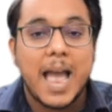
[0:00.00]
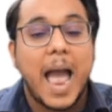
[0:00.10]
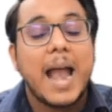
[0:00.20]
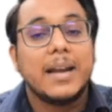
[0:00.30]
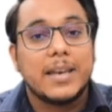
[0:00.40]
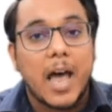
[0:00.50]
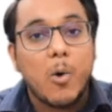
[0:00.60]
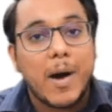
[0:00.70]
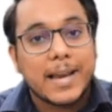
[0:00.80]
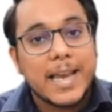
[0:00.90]
And
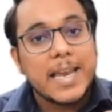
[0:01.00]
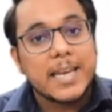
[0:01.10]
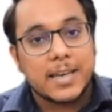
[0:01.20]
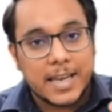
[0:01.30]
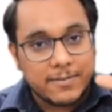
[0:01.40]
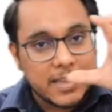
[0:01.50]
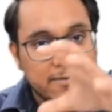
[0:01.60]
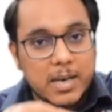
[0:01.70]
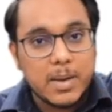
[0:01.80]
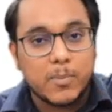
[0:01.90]
now again, if they
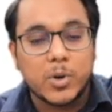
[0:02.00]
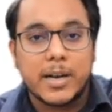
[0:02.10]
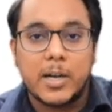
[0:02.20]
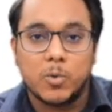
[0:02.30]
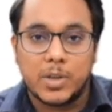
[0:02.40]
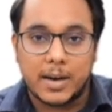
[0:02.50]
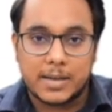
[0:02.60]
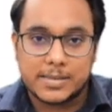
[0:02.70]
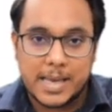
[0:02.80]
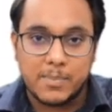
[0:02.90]
will be put into the
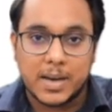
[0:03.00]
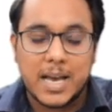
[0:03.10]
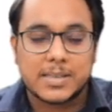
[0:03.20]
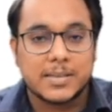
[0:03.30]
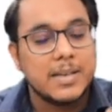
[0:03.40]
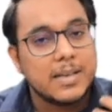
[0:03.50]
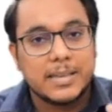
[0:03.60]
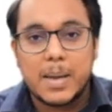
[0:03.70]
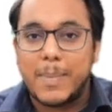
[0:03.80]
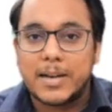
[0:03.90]
same class,
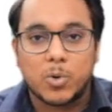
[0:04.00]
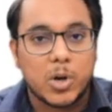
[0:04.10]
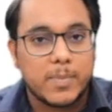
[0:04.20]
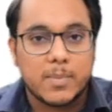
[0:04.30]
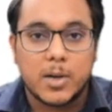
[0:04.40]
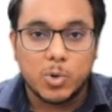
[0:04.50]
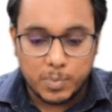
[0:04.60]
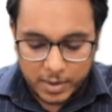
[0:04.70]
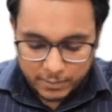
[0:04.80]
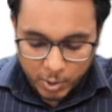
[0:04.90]
they might not be able to
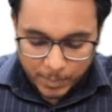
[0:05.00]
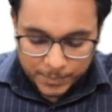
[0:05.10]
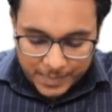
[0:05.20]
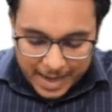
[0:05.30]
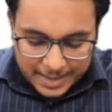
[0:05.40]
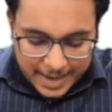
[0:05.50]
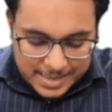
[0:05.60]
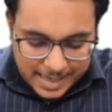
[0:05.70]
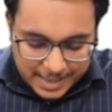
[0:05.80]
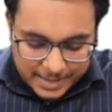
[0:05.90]
perform. And
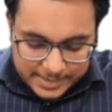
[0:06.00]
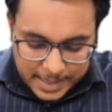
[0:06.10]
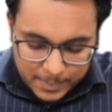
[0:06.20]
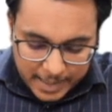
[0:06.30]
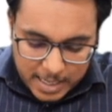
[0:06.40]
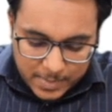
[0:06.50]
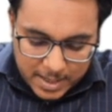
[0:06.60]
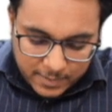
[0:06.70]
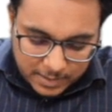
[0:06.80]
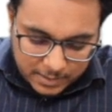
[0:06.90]
guys, at the same time,
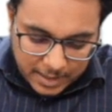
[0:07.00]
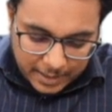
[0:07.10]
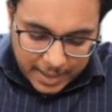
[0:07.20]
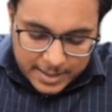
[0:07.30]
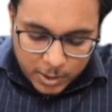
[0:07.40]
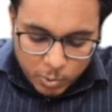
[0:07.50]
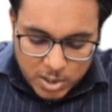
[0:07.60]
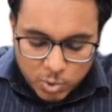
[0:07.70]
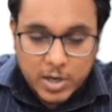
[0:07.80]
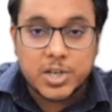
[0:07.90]
even the Right to
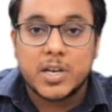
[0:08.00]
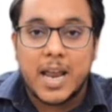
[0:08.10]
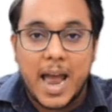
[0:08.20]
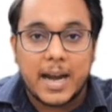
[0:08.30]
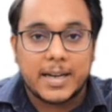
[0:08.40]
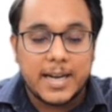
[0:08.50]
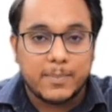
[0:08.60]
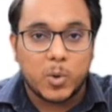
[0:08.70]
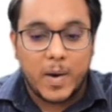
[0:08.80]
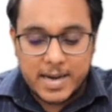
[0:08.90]
Education Act, it
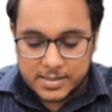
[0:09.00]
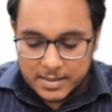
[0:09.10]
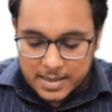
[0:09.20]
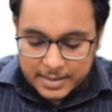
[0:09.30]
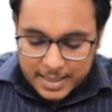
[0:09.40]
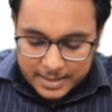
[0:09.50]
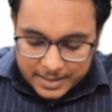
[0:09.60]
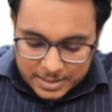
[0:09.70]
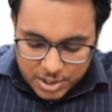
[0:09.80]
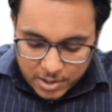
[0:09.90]
provides that
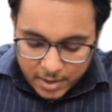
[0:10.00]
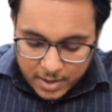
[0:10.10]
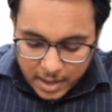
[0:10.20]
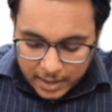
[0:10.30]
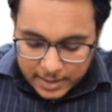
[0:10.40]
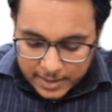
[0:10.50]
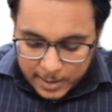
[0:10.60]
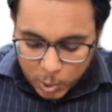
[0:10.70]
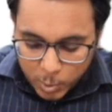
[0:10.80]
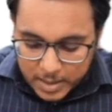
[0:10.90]
the children are needed
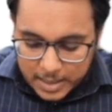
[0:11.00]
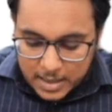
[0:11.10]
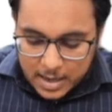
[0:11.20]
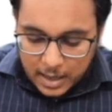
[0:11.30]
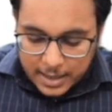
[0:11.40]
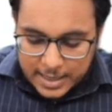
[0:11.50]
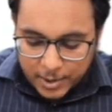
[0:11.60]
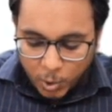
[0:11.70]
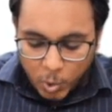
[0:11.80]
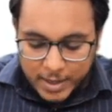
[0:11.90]
to be
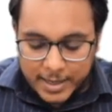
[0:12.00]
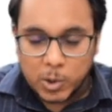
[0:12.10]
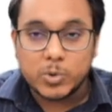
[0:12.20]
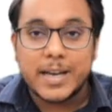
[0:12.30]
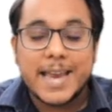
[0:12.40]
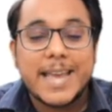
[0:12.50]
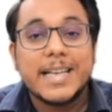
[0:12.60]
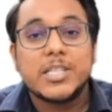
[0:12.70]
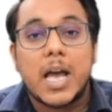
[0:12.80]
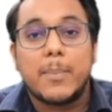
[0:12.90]
enrolled into the
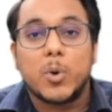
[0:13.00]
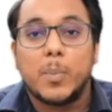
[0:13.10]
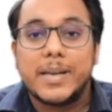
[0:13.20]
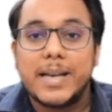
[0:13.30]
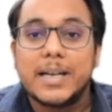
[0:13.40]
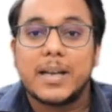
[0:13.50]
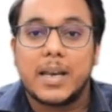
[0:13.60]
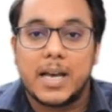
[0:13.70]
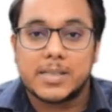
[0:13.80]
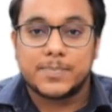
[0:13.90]
age-appropriate
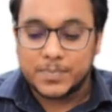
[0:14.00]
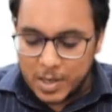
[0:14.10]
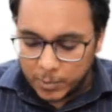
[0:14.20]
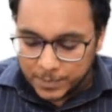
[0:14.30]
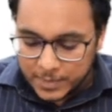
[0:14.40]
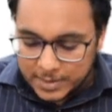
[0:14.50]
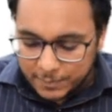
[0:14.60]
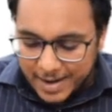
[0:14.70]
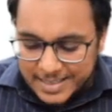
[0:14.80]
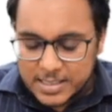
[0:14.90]
class. Now,
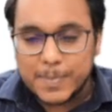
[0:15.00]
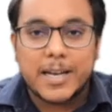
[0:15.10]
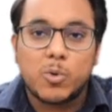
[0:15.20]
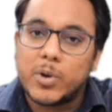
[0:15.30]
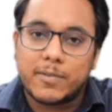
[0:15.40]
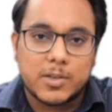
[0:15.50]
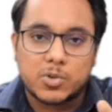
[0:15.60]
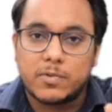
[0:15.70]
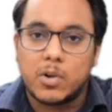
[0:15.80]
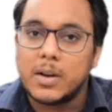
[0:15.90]
why this particular, first
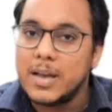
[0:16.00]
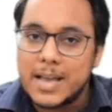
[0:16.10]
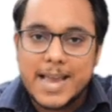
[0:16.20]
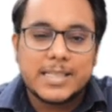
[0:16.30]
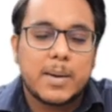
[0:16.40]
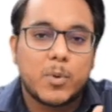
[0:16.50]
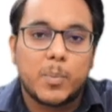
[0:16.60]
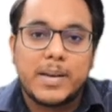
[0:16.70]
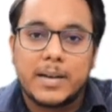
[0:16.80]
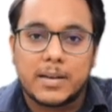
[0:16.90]
of all,
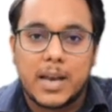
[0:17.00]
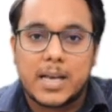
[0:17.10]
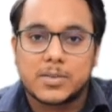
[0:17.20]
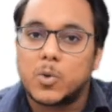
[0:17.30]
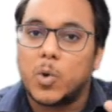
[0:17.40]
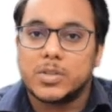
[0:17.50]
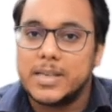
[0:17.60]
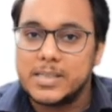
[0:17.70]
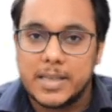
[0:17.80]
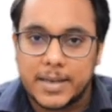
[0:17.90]
age-appropriate class clause
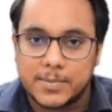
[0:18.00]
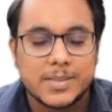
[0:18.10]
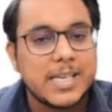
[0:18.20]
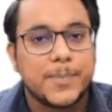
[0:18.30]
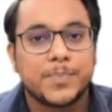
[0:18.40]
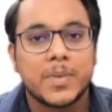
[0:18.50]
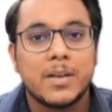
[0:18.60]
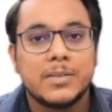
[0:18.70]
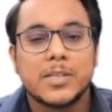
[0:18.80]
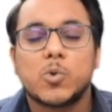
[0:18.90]
is there? See,
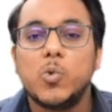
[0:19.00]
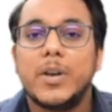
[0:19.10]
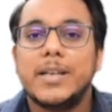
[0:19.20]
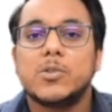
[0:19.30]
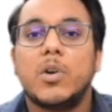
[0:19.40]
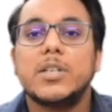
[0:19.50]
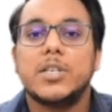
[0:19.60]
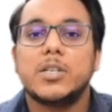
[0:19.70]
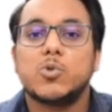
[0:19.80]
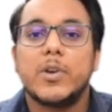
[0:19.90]
the school is not
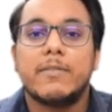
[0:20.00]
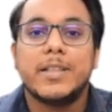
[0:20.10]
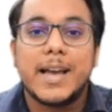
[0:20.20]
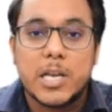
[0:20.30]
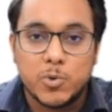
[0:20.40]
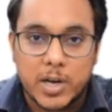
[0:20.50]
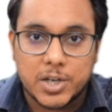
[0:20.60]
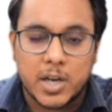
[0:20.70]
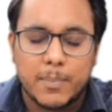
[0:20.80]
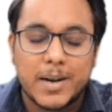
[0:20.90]
just to give the
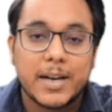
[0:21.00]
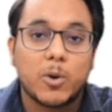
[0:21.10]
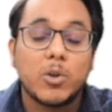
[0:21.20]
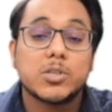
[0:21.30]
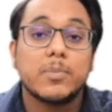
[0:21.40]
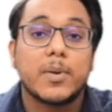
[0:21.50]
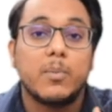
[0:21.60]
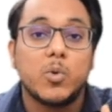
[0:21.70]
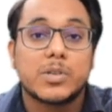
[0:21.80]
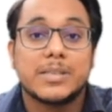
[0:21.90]
education, but it also
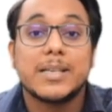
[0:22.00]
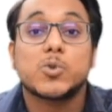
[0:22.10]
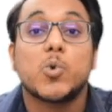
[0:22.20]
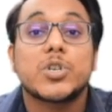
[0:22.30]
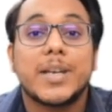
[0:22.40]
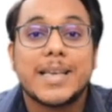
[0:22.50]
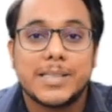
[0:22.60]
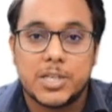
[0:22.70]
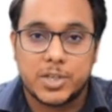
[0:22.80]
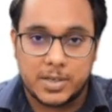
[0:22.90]
promotes the
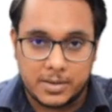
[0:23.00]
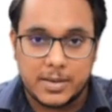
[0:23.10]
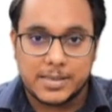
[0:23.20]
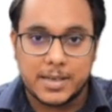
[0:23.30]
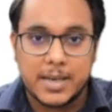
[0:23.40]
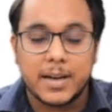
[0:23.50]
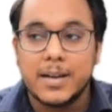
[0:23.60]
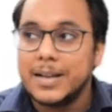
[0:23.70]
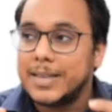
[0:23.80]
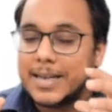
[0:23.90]
socialization. Is it clear?
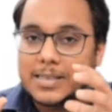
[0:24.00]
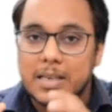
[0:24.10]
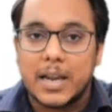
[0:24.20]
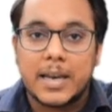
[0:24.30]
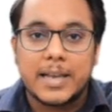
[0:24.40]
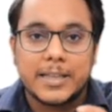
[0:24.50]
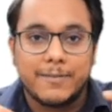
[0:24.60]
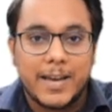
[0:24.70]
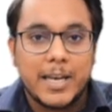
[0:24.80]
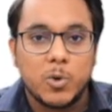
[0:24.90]
That is learning the
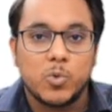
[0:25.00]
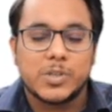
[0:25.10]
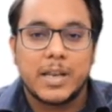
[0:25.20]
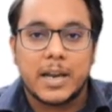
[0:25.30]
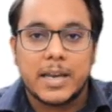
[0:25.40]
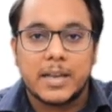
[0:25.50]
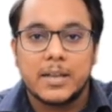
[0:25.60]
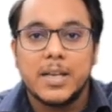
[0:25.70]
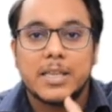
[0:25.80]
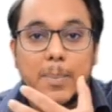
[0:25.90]
values, learning
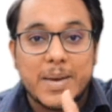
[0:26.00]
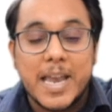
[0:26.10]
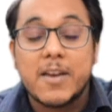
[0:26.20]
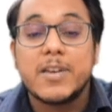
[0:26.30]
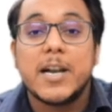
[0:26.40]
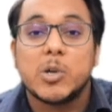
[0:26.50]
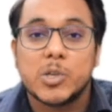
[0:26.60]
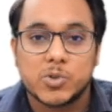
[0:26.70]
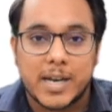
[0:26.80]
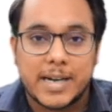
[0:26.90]
the behavior into the
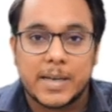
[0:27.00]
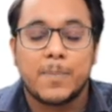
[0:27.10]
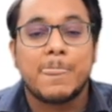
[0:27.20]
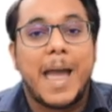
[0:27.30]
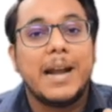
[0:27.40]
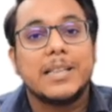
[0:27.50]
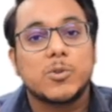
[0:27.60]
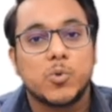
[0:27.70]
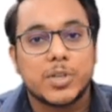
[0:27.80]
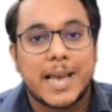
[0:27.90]
society. And the
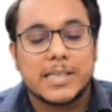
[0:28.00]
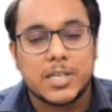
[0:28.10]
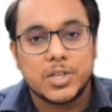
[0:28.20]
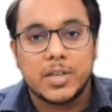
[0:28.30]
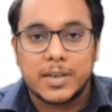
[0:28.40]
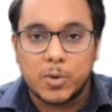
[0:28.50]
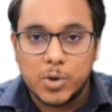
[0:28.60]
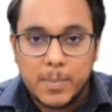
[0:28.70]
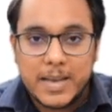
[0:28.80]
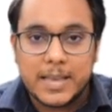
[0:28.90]
socialization
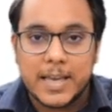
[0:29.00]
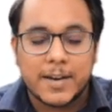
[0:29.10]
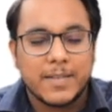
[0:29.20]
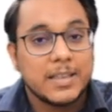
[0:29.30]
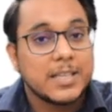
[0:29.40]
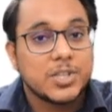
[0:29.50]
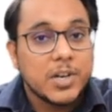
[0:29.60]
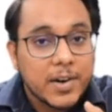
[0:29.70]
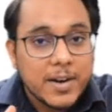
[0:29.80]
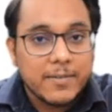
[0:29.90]
could be there when the
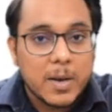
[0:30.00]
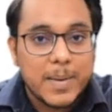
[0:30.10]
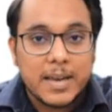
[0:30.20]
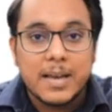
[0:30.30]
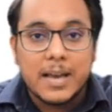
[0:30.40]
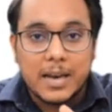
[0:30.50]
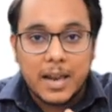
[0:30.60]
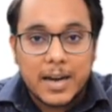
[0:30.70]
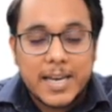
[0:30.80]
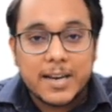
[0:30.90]
children will be
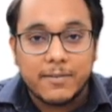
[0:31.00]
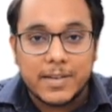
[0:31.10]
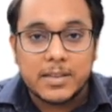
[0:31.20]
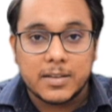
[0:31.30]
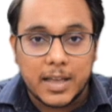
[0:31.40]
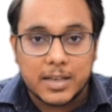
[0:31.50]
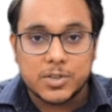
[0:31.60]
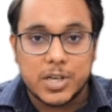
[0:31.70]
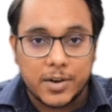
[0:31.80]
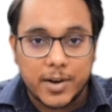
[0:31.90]
learning with the
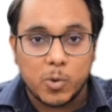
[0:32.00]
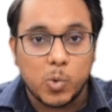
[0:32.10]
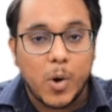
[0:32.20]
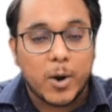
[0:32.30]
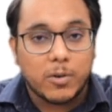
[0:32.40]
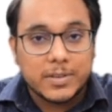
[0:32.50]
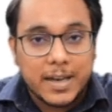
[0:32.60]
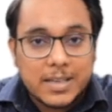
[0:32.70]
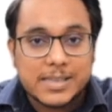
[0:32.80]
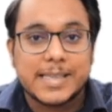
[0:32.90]
children who are of
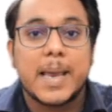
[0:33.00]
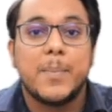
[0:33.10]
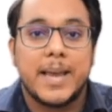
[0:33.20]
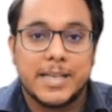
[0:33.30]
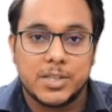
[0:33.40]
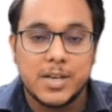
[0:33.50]
their same age.